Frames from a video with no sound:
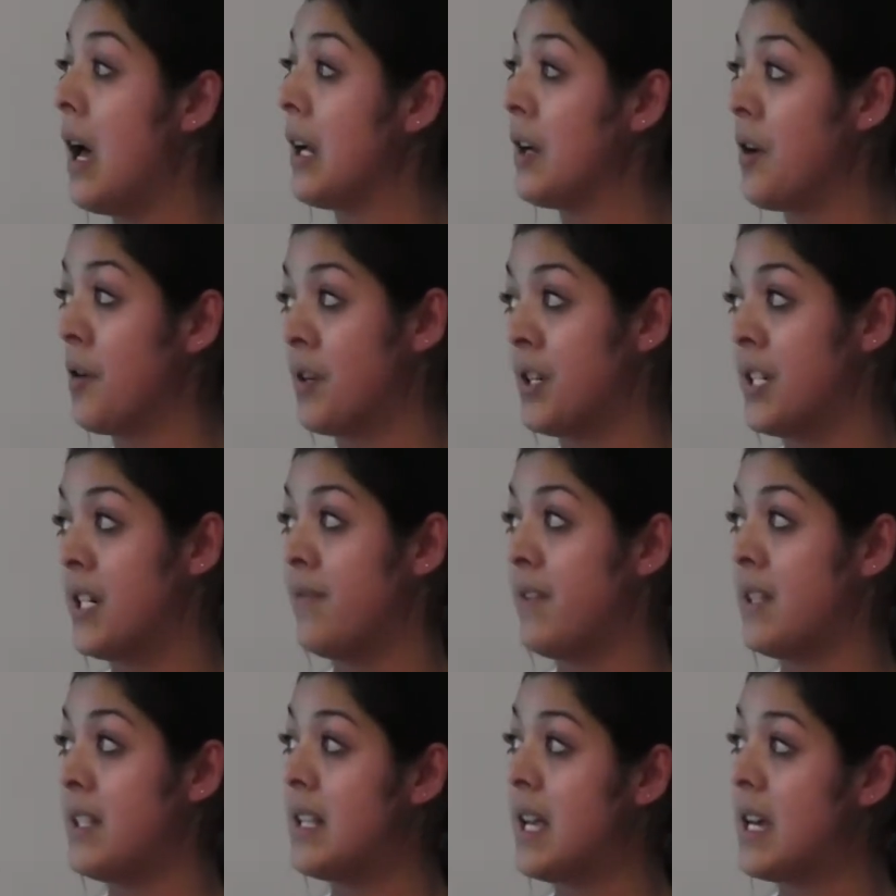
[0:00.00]

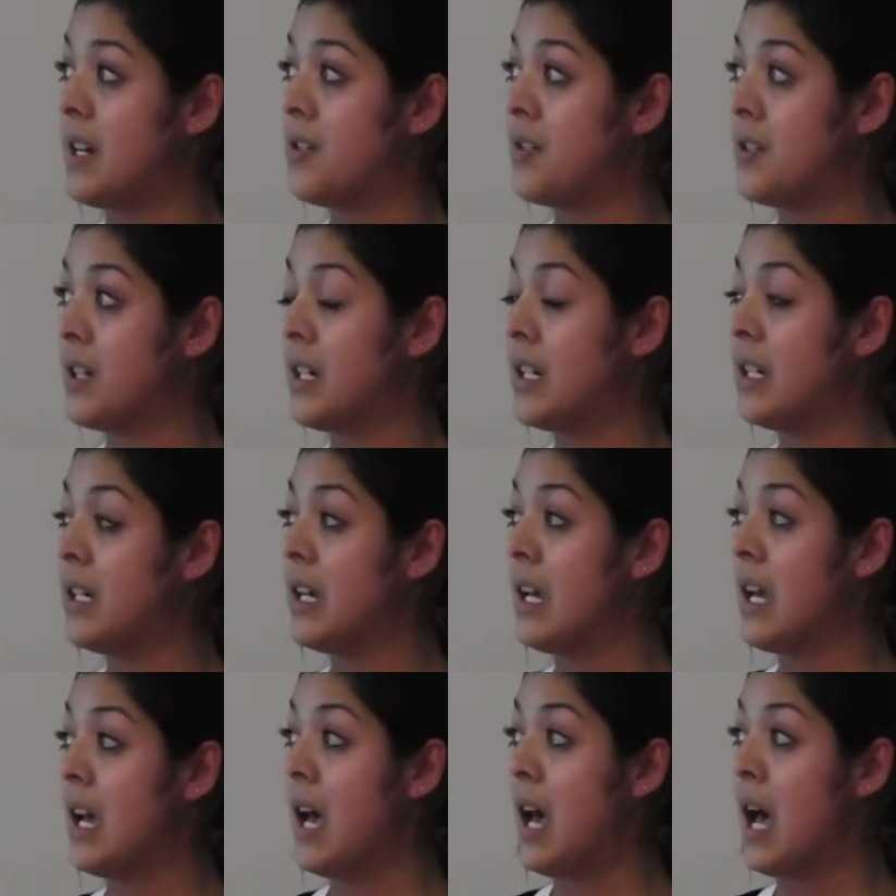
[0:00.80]
cognitive, etc.,
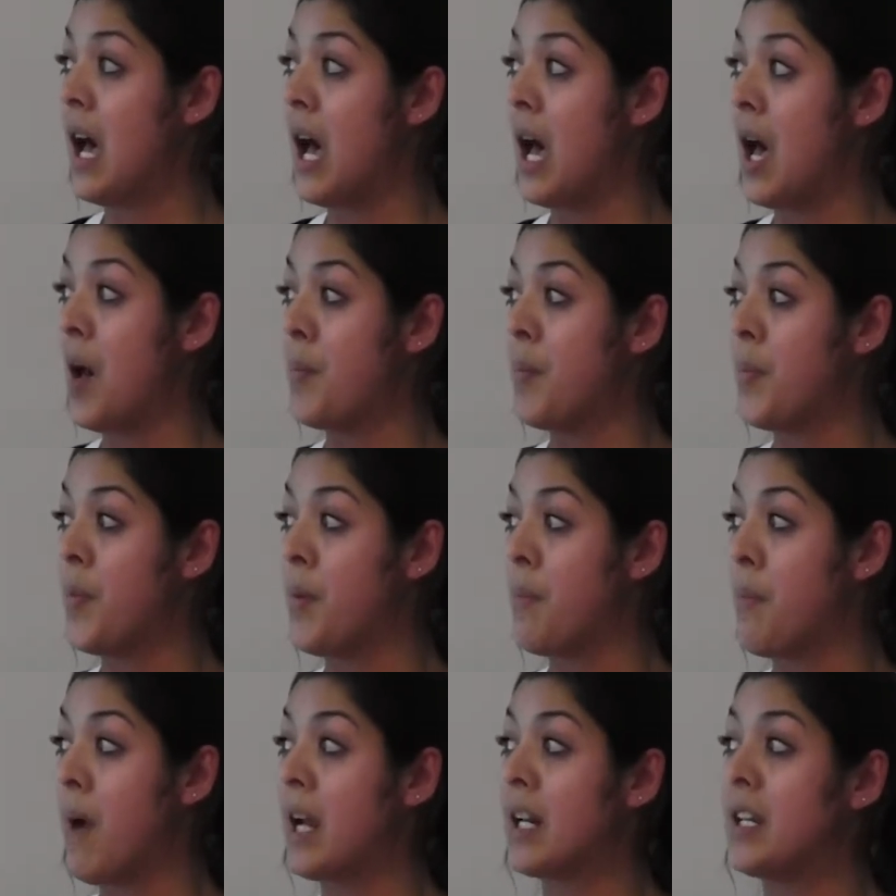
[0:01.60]

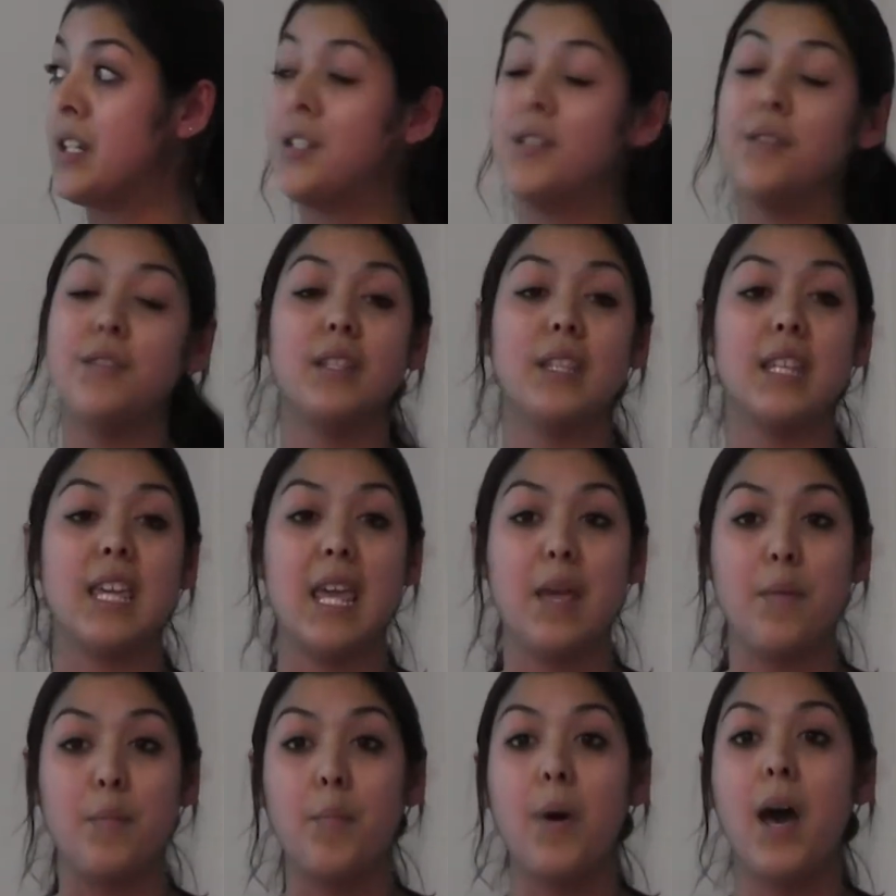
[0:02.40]
the magnitude and the
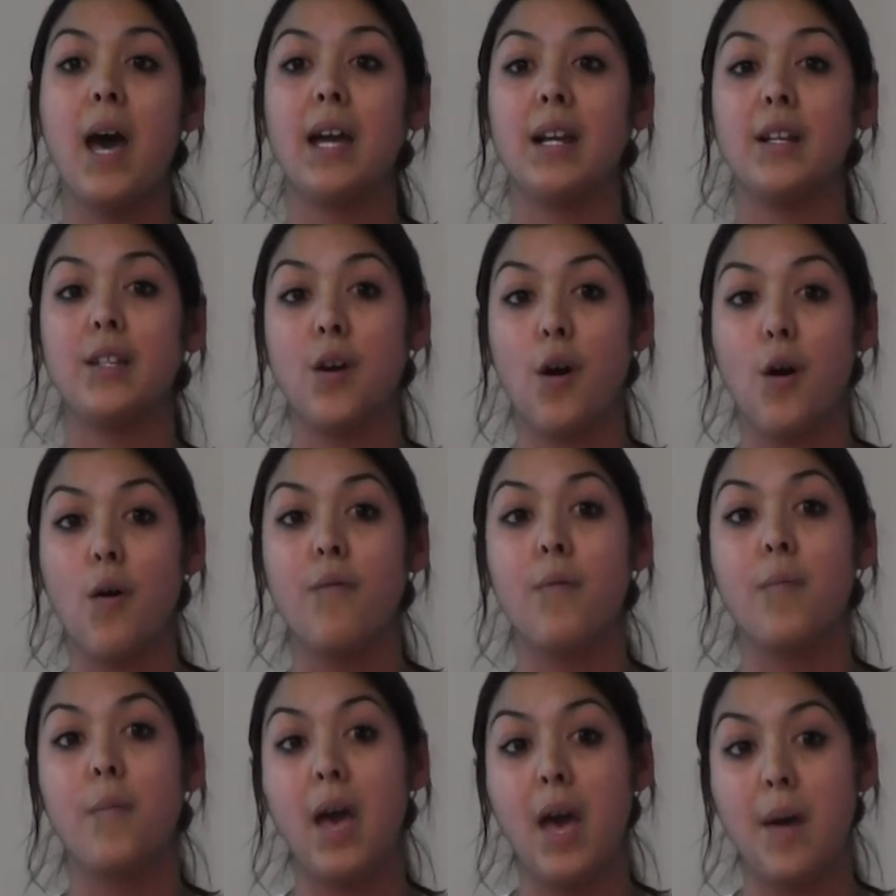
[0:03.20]
impact
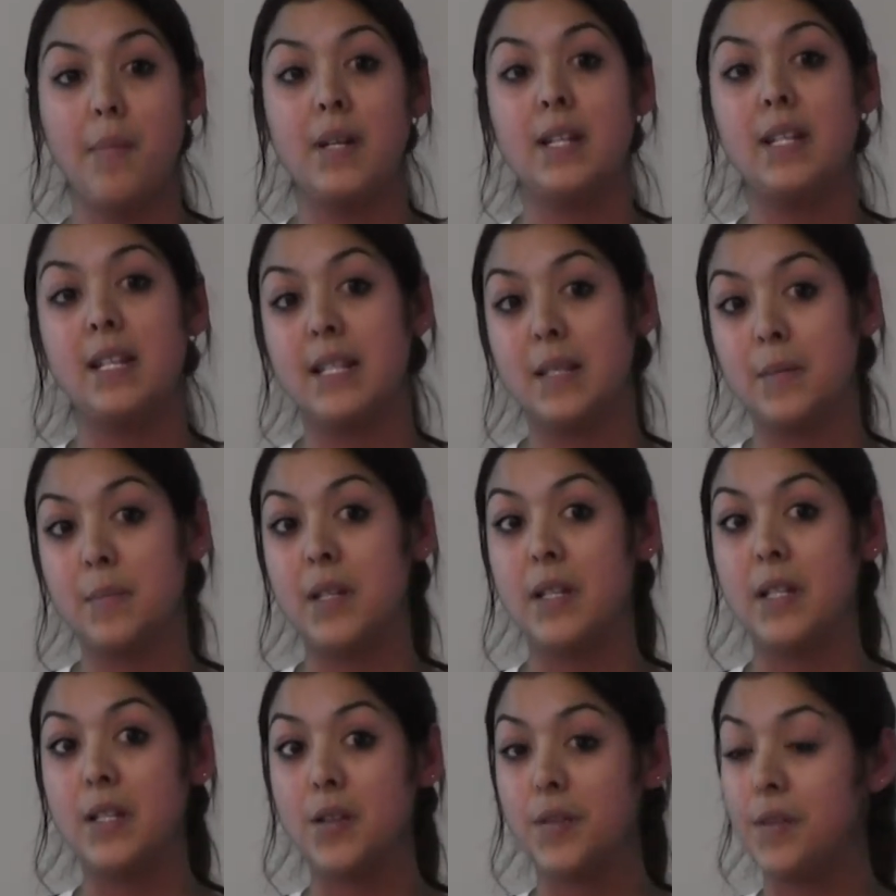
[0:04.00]
of impairment and
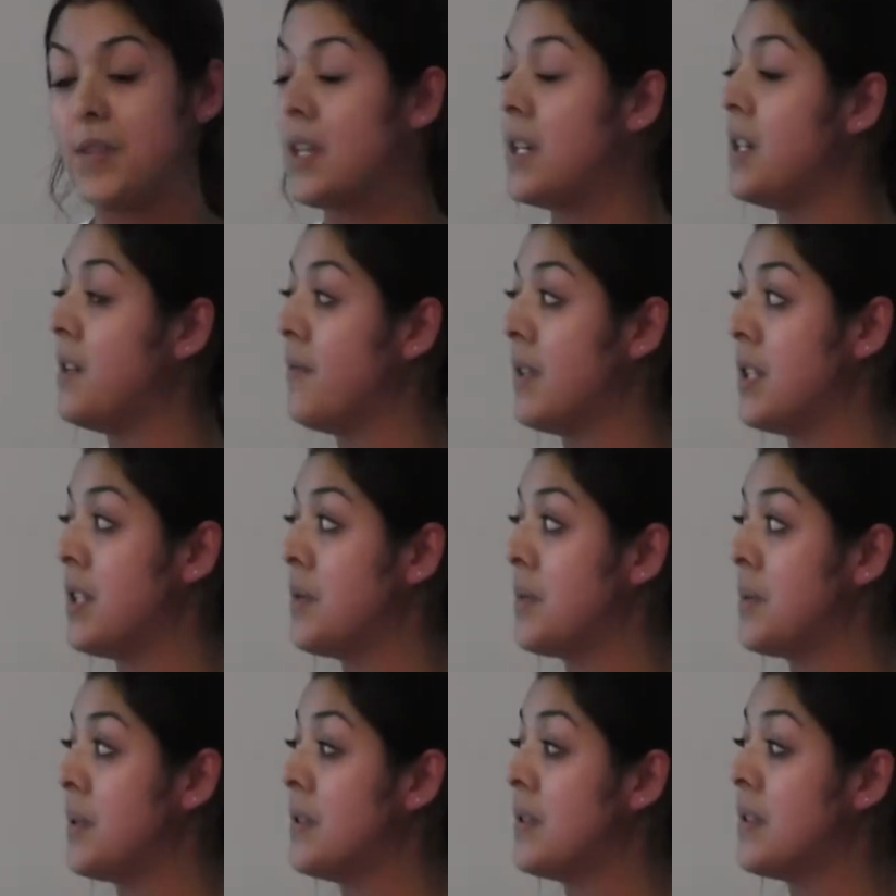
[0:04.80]
disability on the
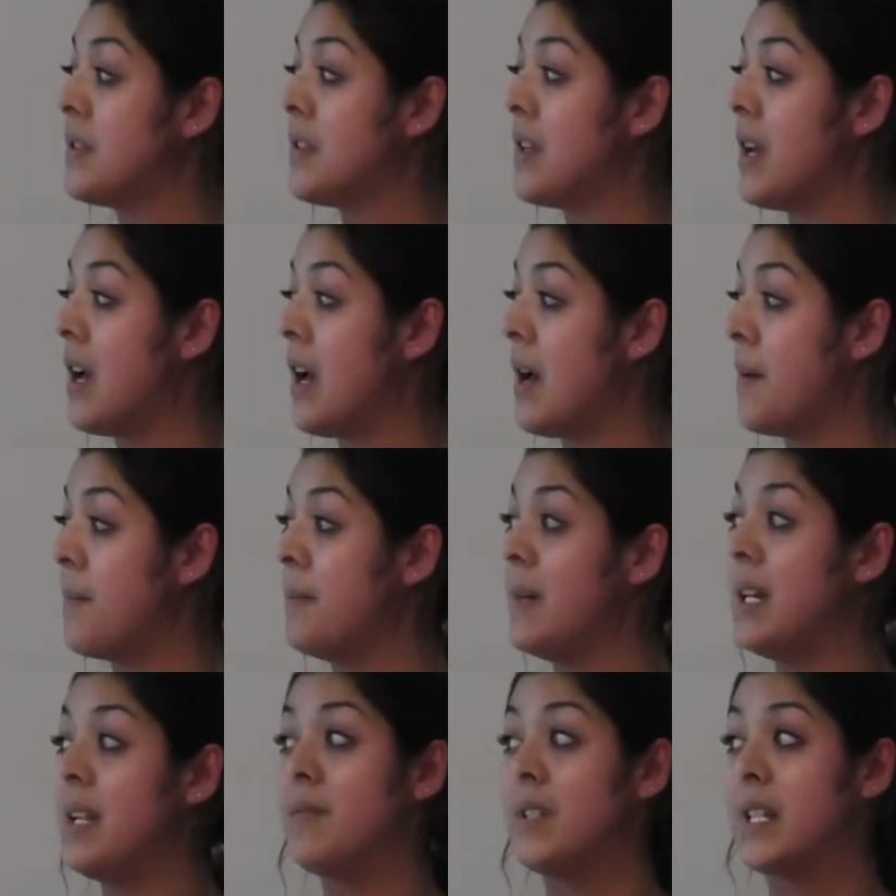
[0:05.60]
individual's
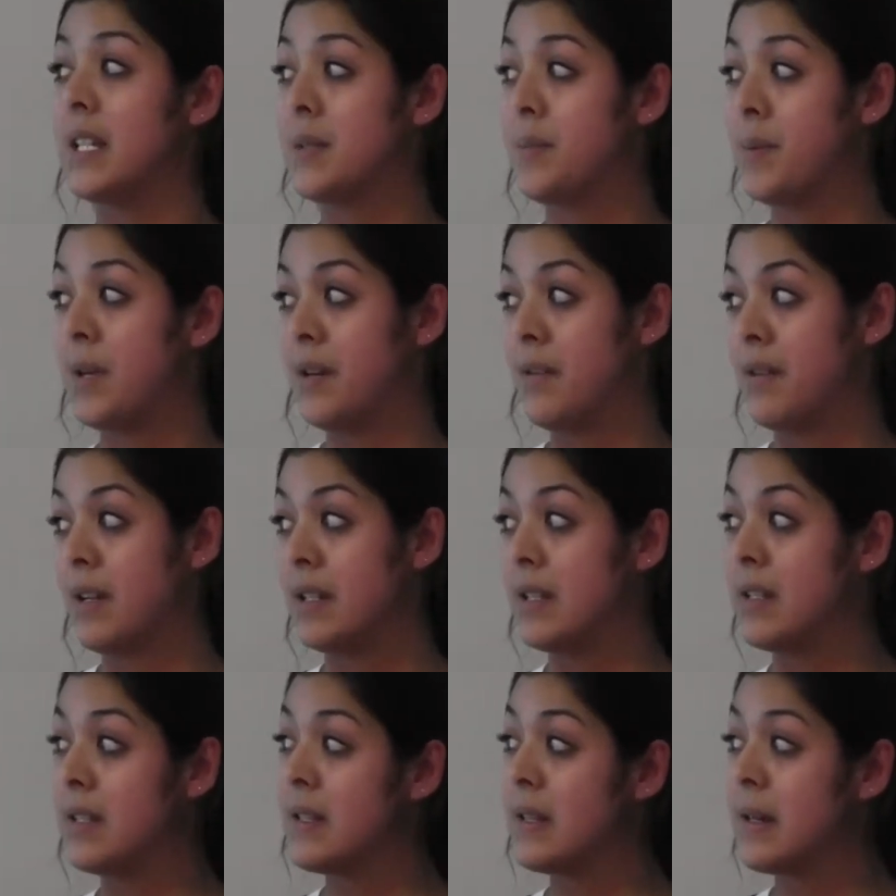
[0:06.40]
lived
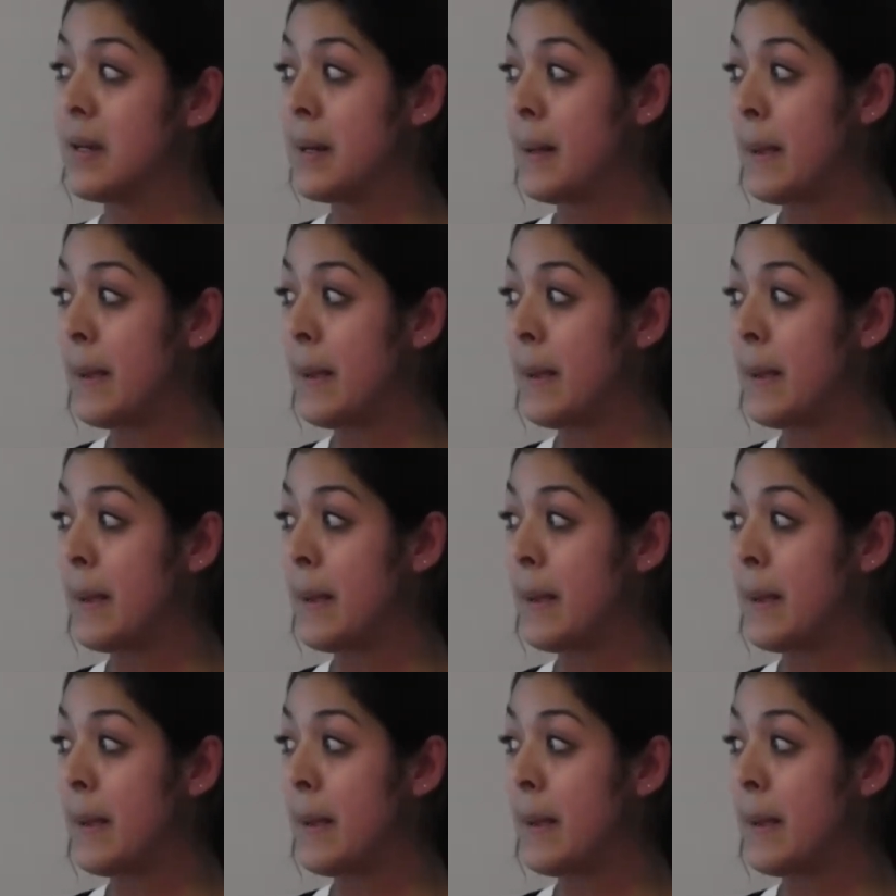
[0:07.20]
experience.